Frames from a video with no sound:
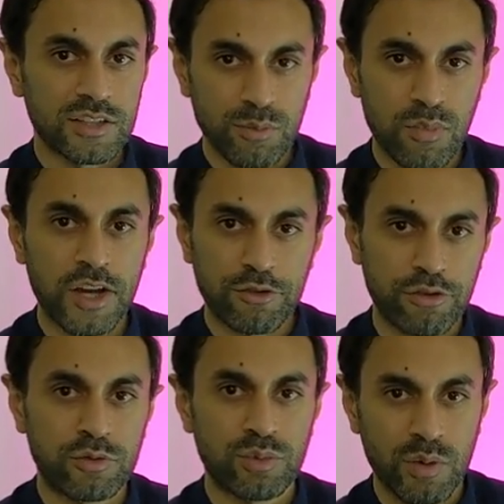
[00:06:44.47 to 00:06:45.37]
the
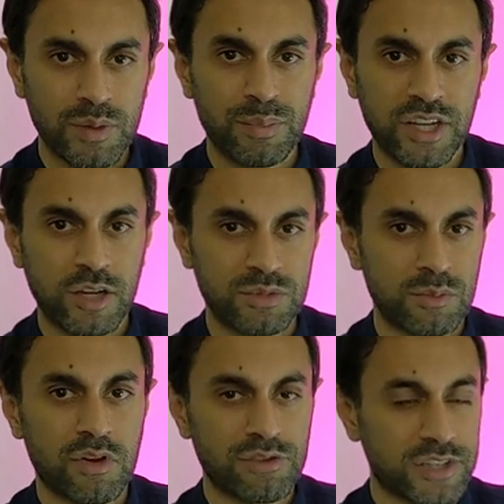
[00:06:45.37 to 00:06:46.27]
microphone will probably pick up
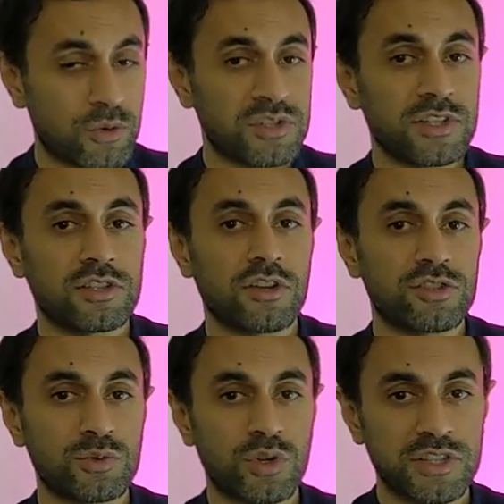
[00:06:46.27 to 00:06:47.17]
some muffling noises. So I
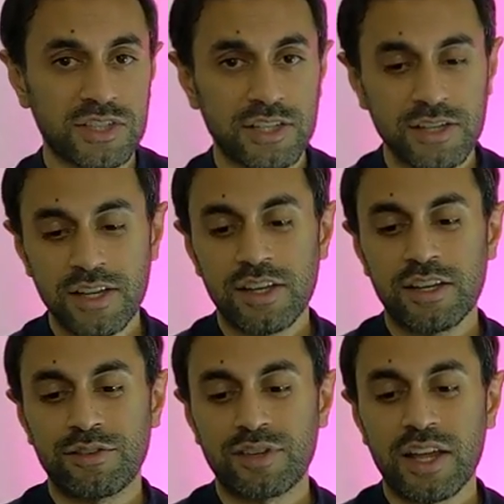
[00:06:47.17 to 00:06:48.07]
just want to see
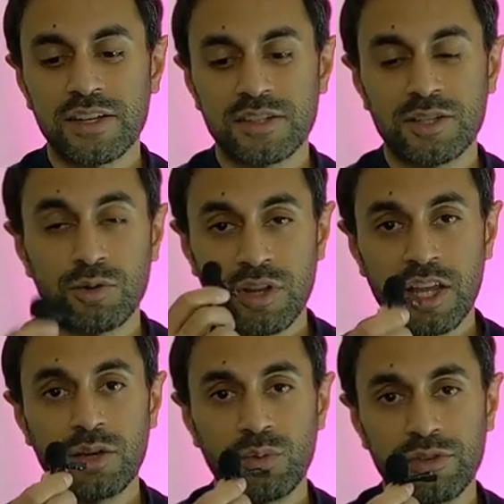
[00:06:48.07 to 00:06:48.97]
if that is still
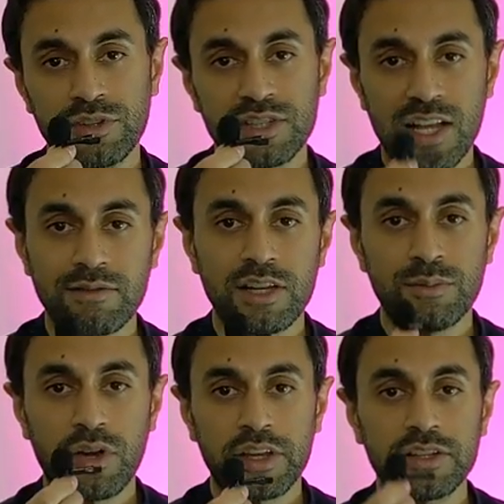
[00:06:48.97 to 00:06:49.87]
there with this lavalier
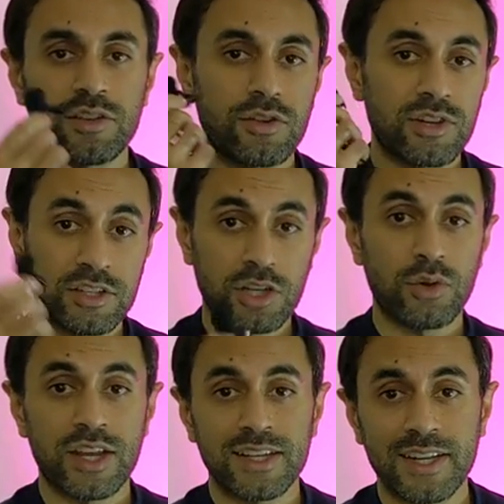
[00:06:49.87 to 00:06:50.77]
mic. So let's
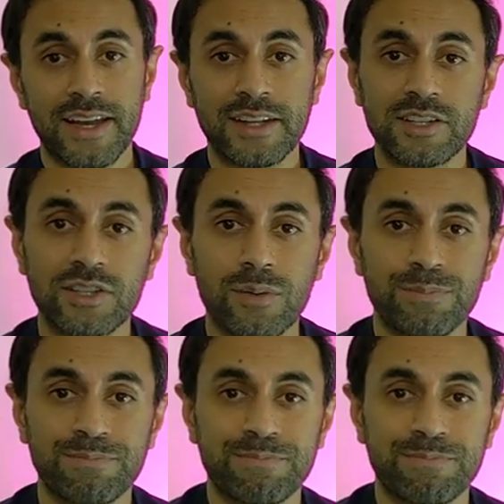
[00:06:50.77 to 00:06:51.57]
go ahead and connect this up.